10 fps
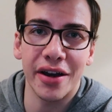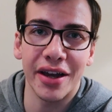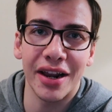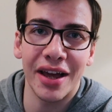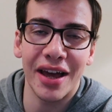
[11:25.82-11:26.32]
I'm
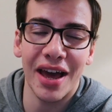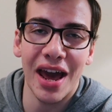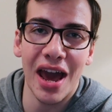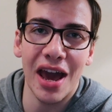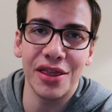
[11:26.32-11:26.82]
gonna
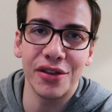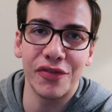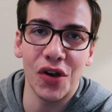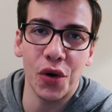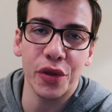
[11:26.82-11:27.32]
end the
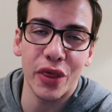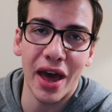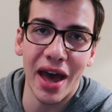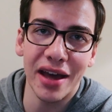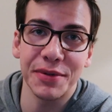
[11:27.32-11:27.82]
vlog
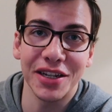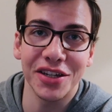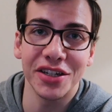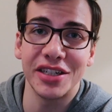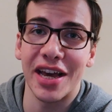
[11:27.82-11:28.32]
there. It's been a
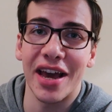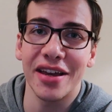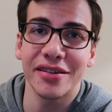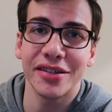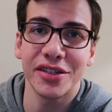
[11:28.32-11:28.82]
good
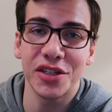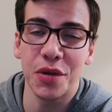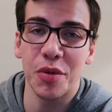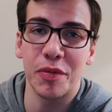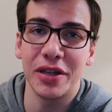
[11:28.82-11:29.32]
day,
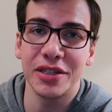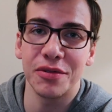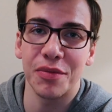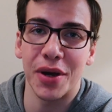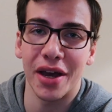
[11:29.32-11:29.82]
super pleased
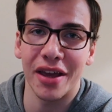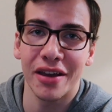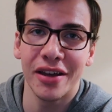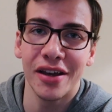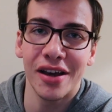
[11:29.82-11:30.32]
with my
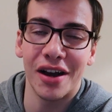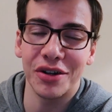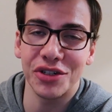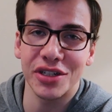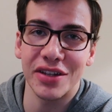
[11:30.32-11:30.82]

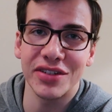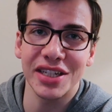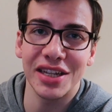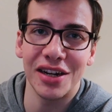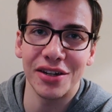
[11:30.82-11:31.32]
170
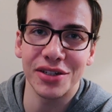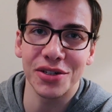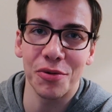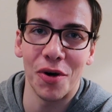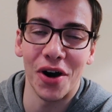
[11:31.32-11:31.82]
kilo
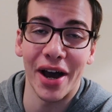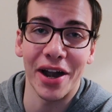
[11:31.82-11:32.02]
squat.